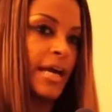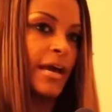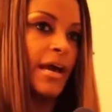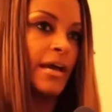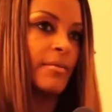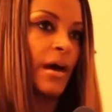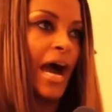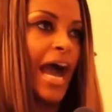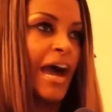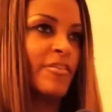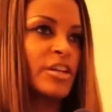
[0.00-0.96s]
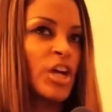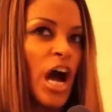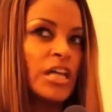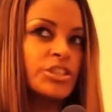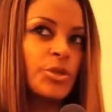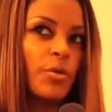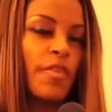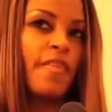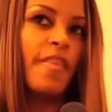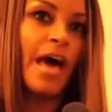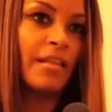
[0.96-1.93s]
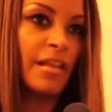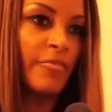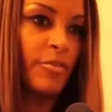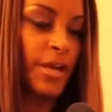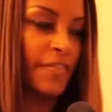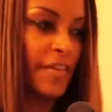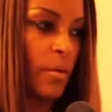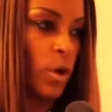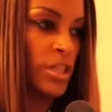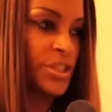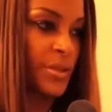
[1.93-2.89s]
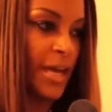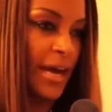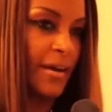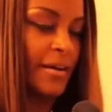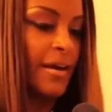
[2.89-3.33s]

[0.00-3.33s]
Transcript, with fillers: and I haven't gotten to that level yet that I want to yet.